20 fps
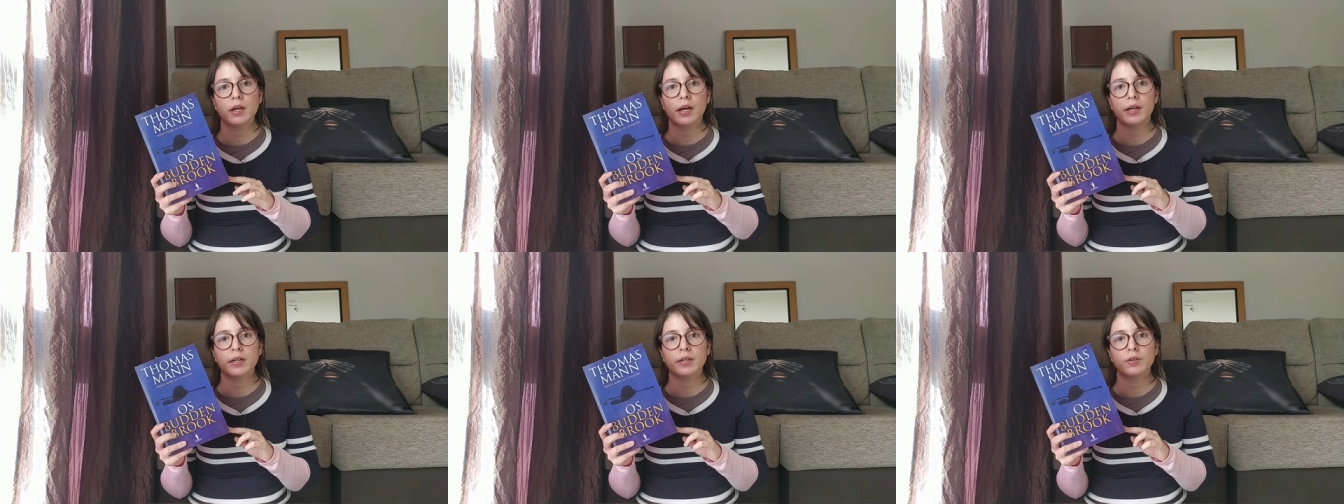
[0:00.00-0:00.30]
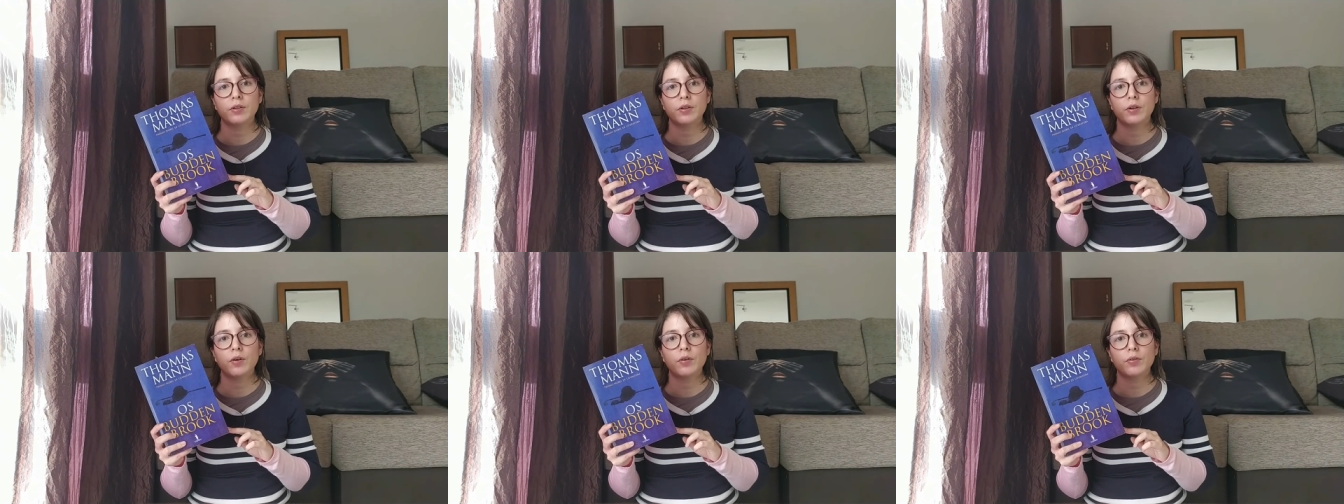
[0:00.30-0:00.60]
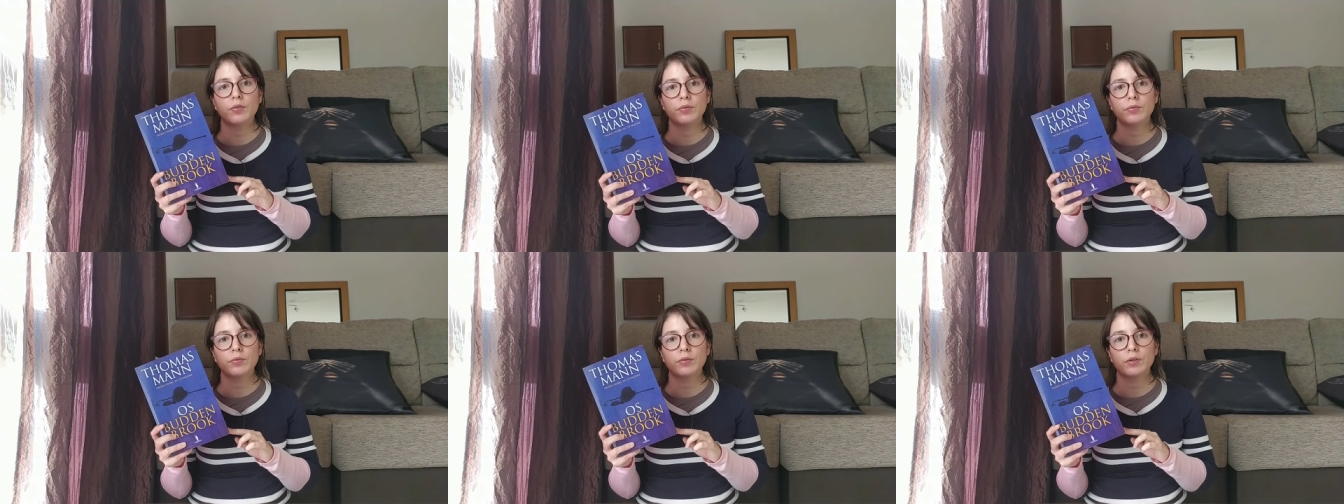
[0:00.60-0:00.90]
I
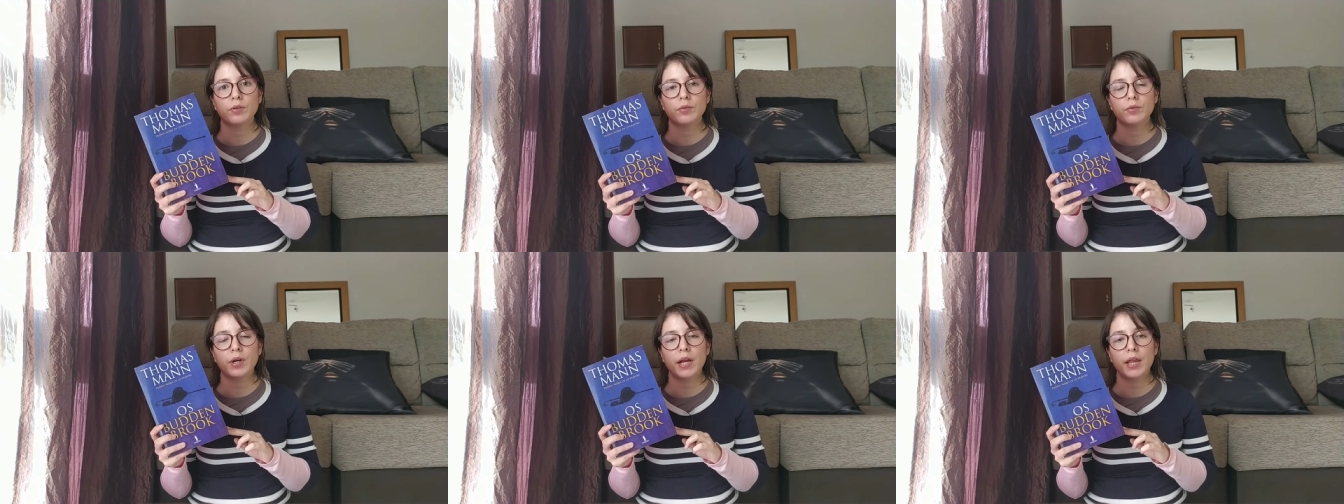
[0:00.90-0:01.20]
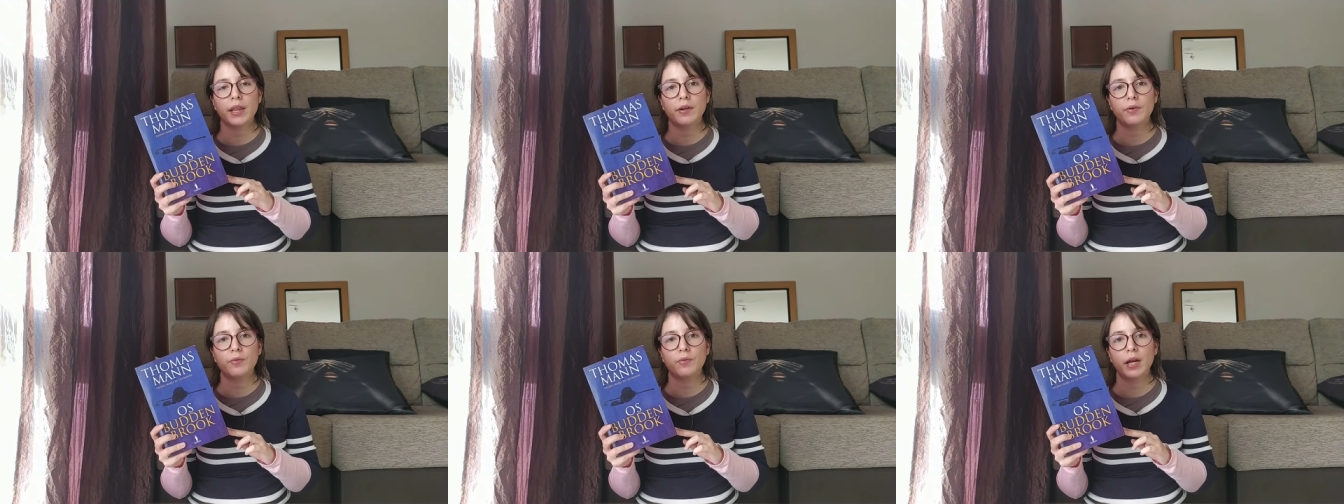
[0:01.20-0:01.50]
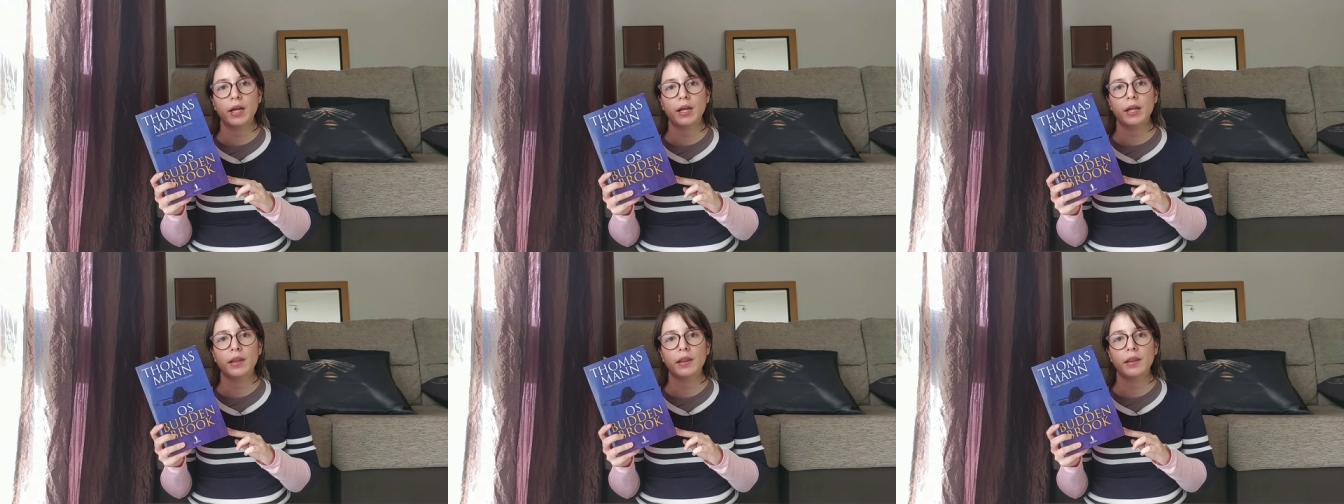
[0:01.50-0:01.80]
al already
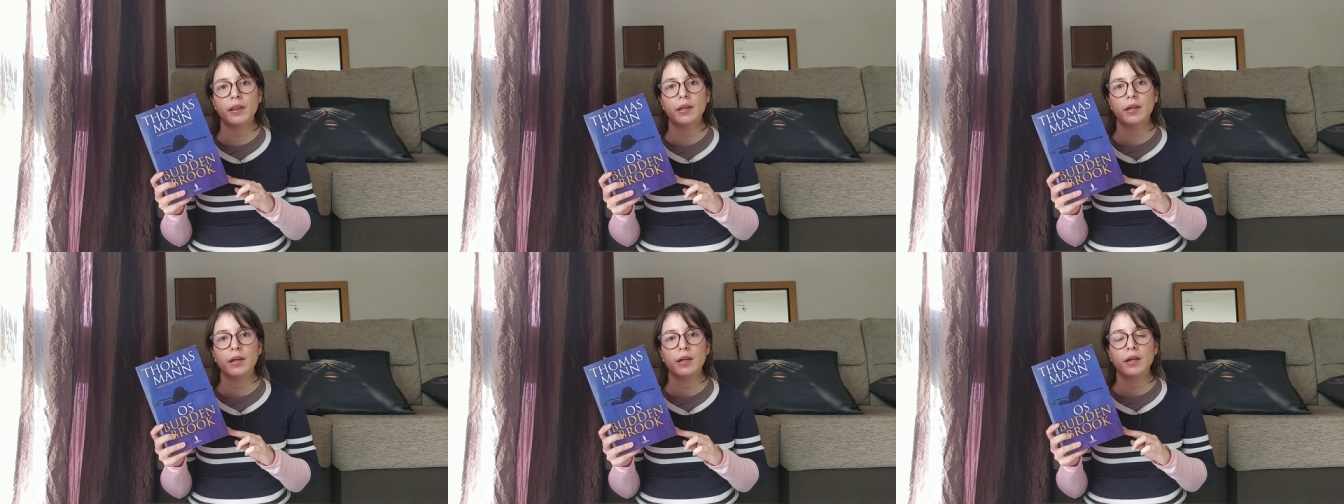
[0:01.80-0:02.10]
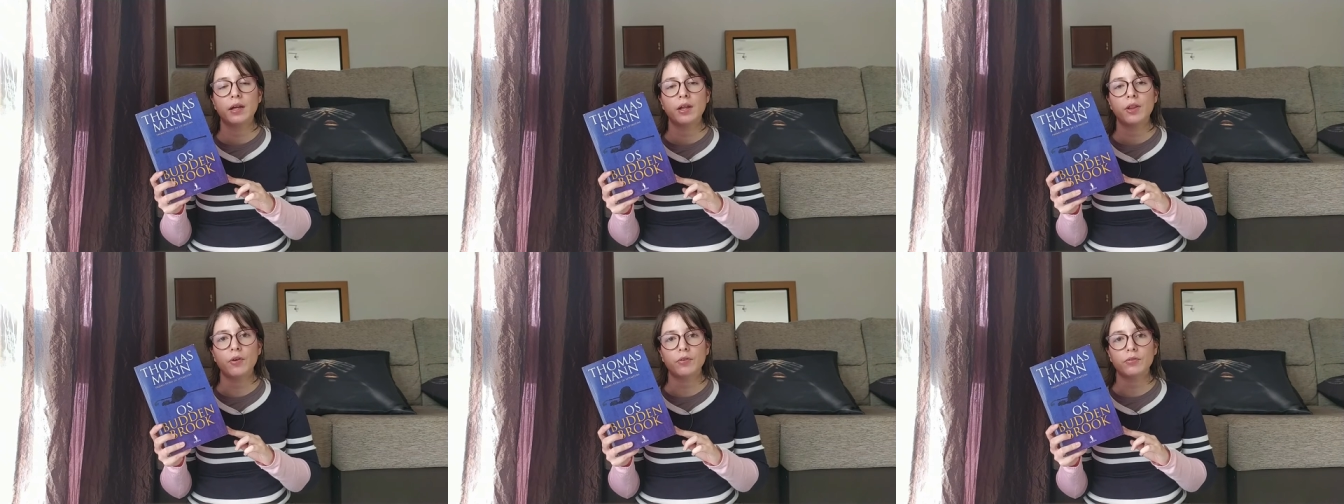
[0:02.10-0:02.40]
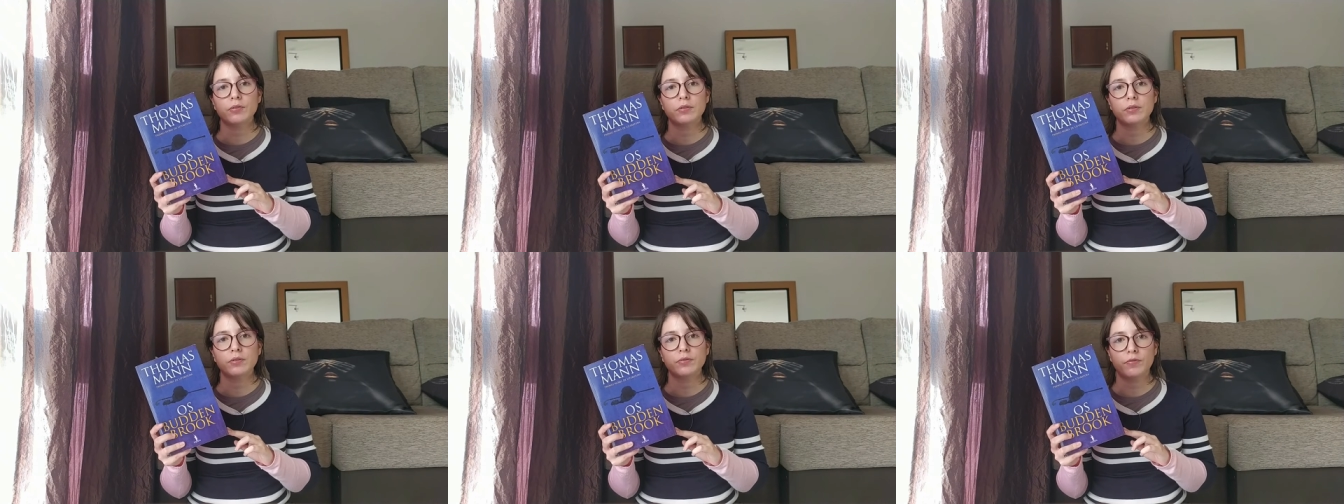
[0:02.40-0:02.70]
read
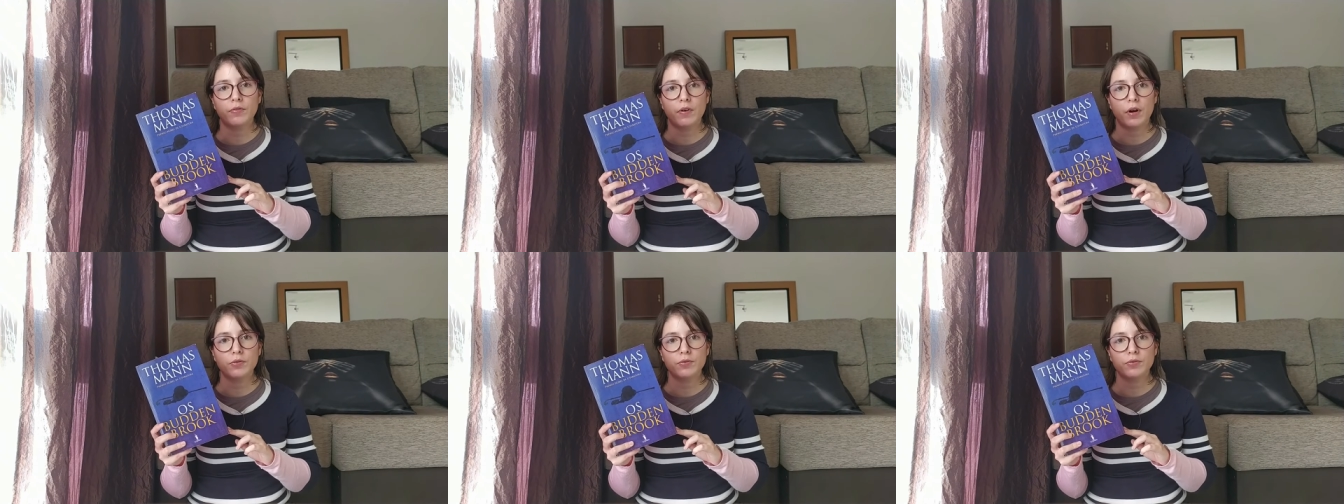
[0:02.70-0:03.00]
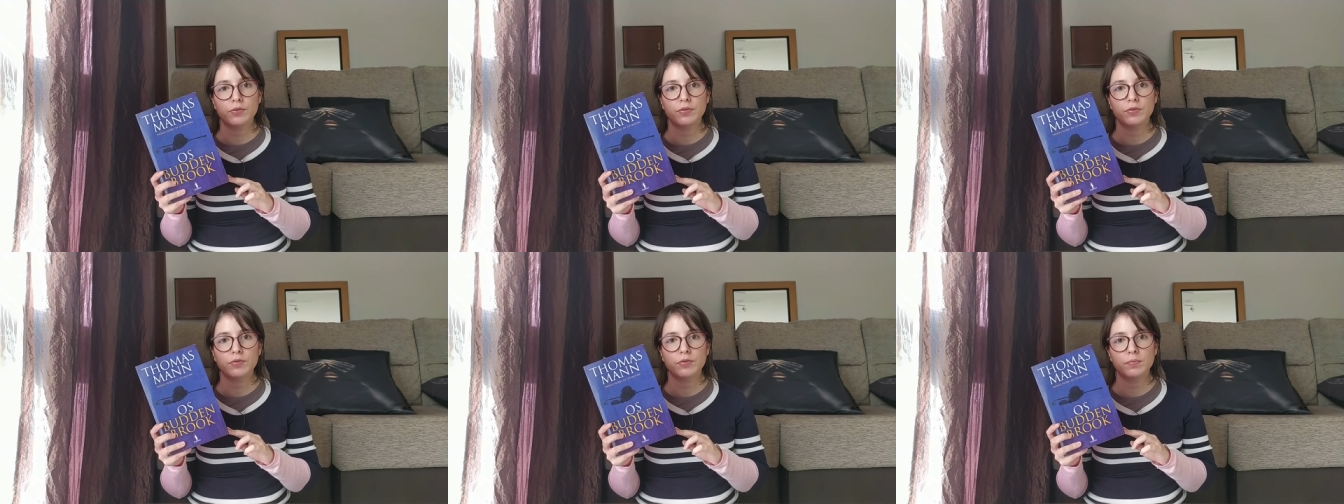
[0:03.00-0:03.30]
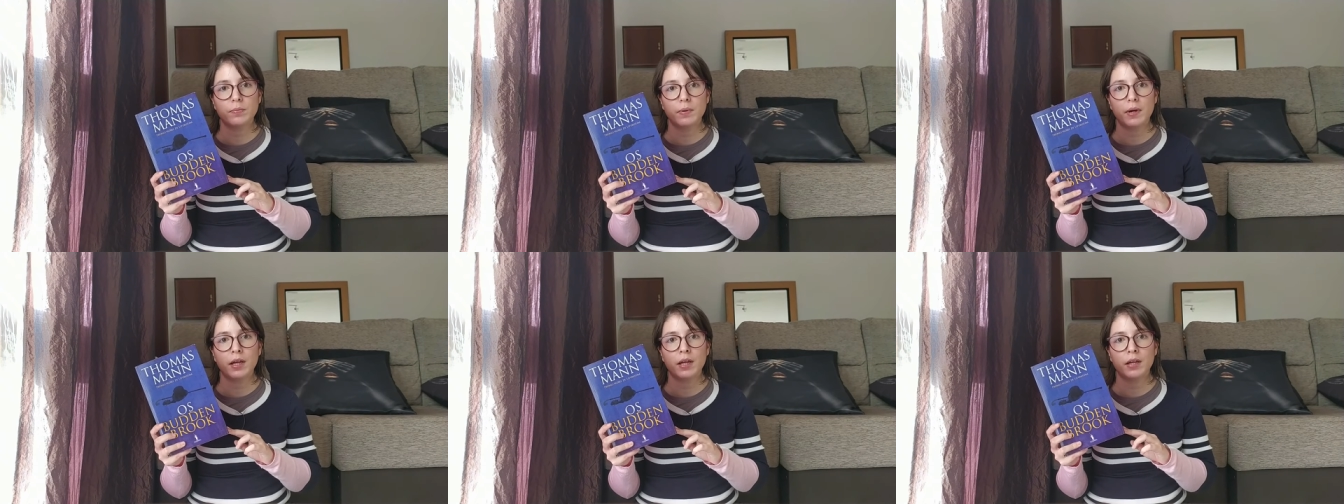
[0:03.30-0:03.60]
Doctor Faustus
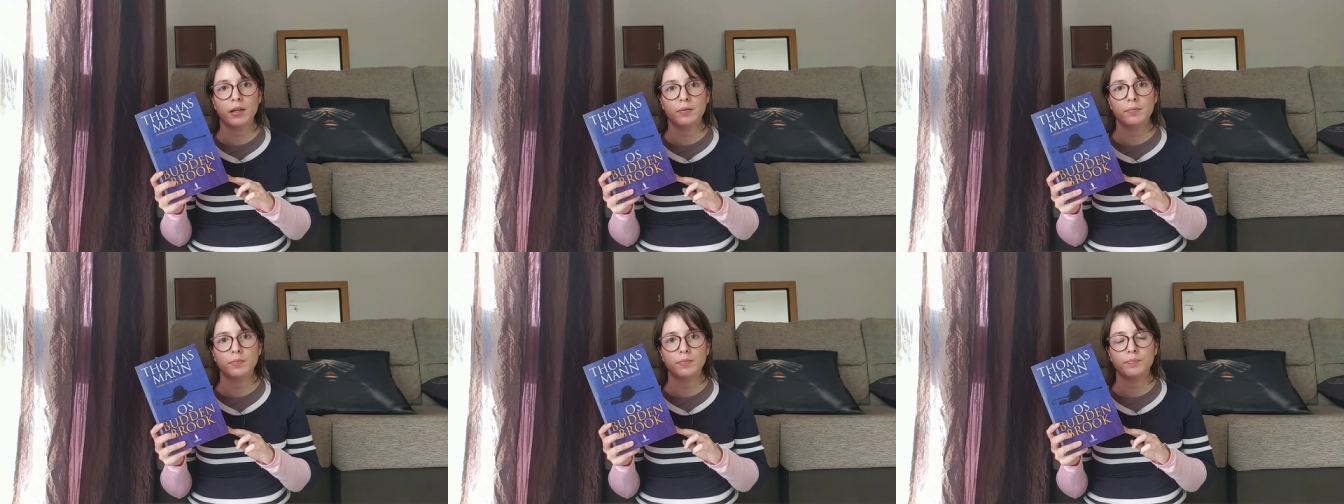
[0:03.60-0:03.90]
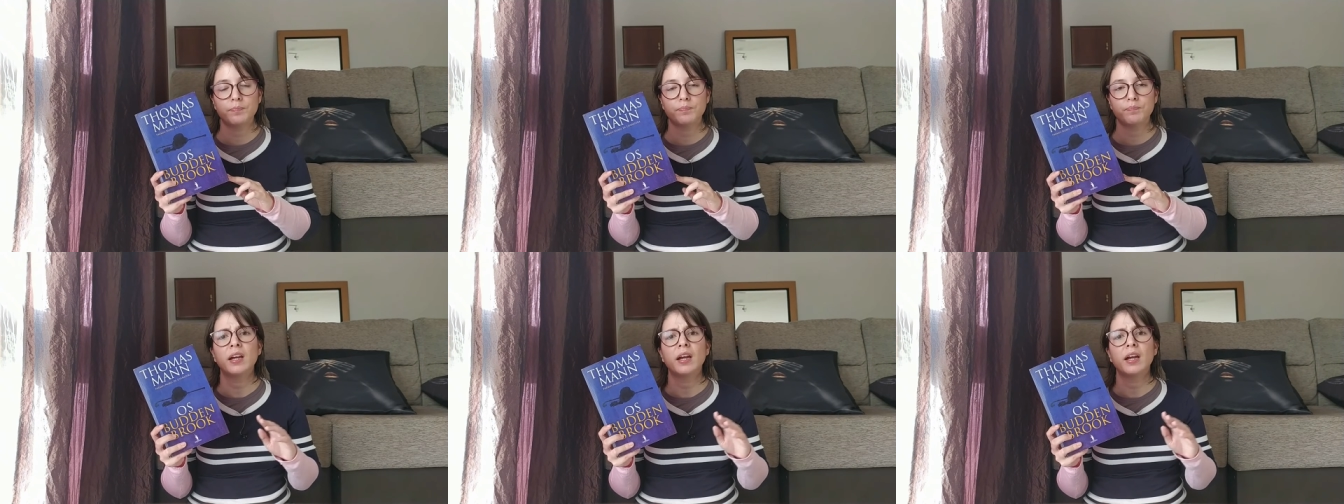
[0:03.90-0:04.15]
by him,